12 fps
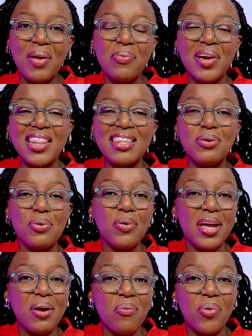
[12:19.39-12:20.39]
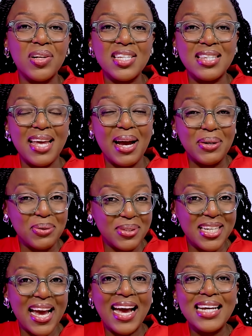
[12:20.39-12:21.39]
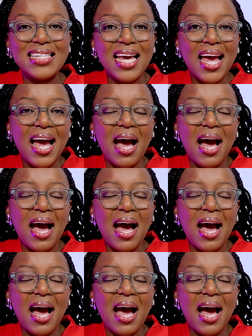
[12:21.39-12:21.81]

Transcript: with knowing what they are good at,